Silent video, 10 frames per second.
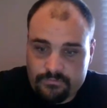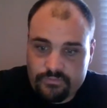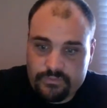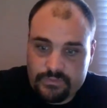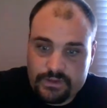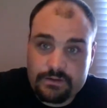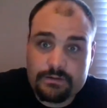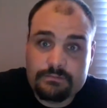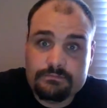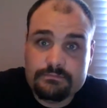
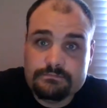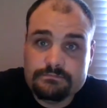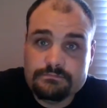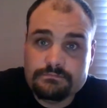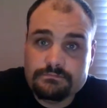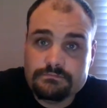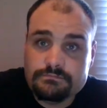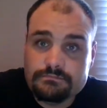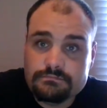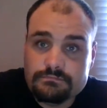
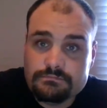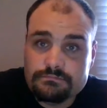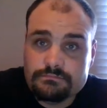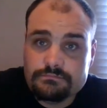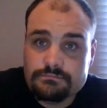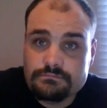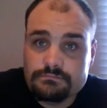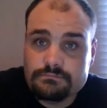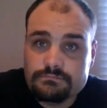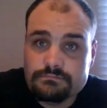
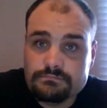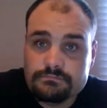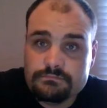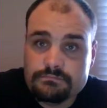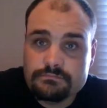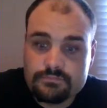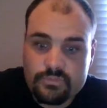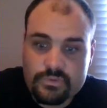[no speech]